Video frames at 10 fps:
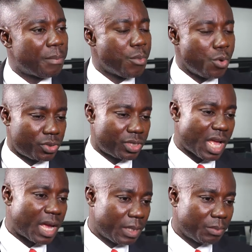Most
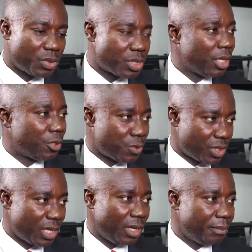times it will
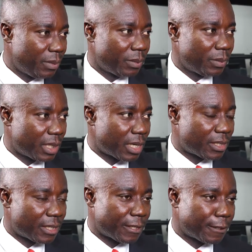seem that